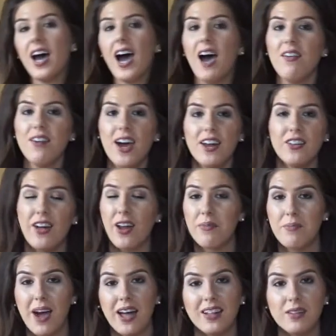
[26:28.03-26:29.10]
I've had a lot of
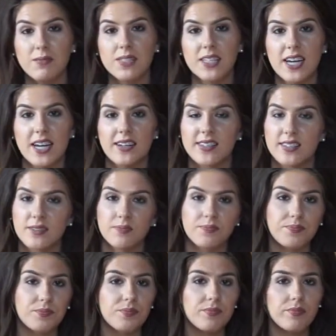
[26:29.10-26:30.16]
matte lipsticks,
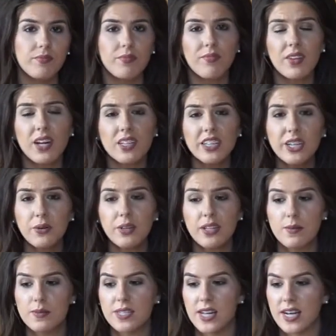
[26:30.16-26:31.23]
liquid
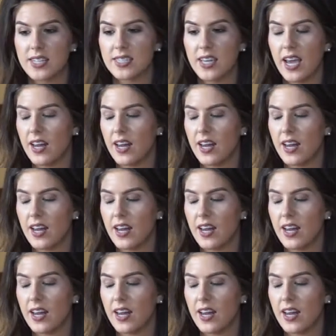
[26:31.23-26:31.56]
lipsticks,